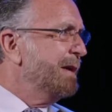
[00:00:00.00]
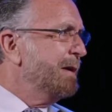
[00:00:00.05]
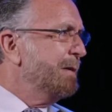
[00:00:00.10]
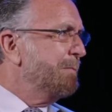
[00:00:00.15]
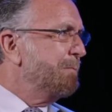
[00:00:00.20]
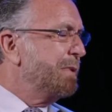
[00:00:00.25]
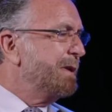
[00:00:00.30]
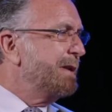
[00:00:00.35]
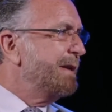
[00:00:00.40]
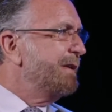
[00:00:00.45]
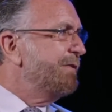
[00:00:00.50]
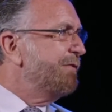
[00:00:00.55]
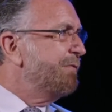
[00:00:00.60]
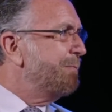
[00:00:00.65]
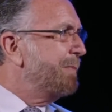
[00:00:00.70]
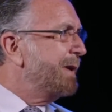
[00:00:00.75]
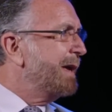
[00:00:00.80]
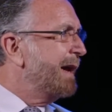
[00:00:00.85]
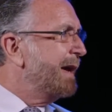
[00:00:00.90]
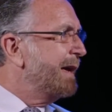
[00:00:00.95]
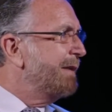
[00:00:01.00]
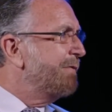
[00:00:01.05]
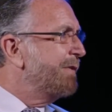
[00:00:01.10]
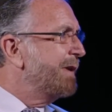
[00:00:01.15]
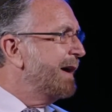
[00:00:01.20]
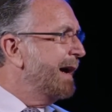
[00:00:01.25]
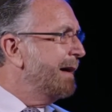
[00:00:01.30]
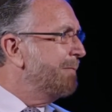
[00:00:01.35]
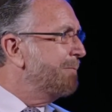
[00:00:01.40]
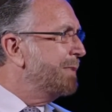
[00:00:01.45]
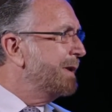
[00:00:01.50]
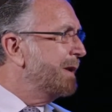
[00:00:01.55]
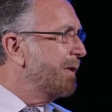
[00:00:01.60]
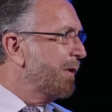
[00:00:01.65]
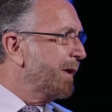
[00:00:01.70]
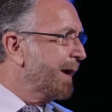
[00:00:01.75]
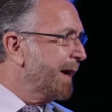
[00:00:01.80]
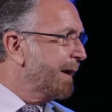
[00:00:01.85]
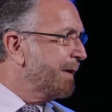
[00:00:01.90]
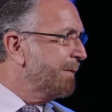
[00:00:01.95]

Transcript: belief, behavior, and belonging.